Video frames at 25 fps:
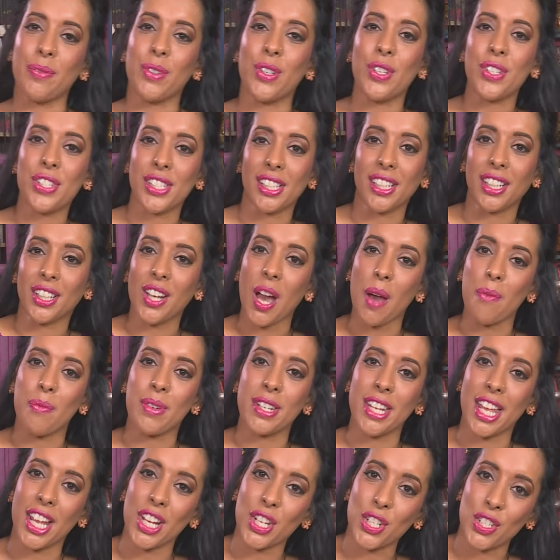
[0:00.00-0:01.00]
using a
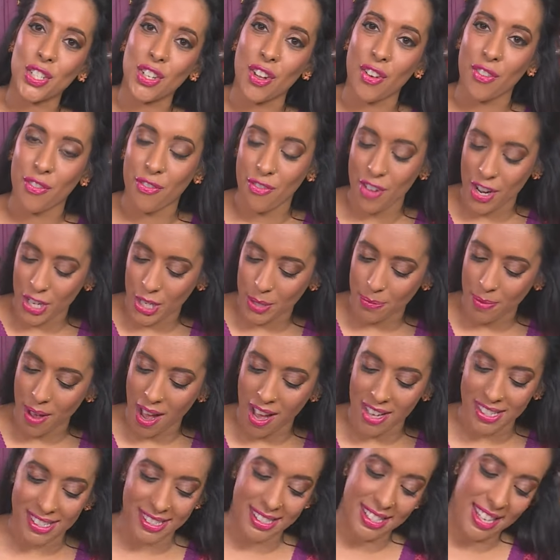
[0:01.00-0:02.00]
combination of fresh
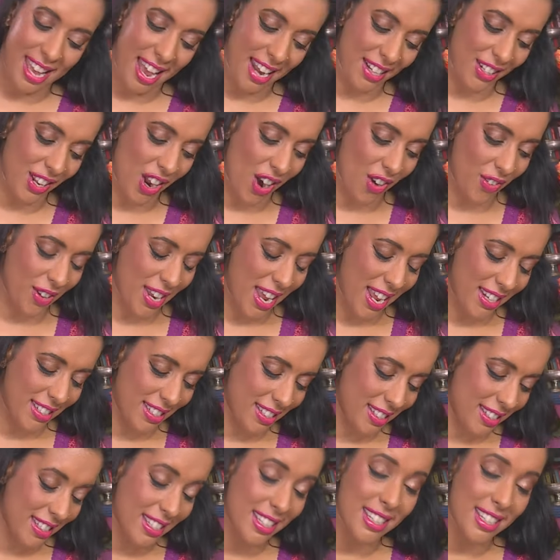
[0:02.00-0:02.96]
parsley and coriander.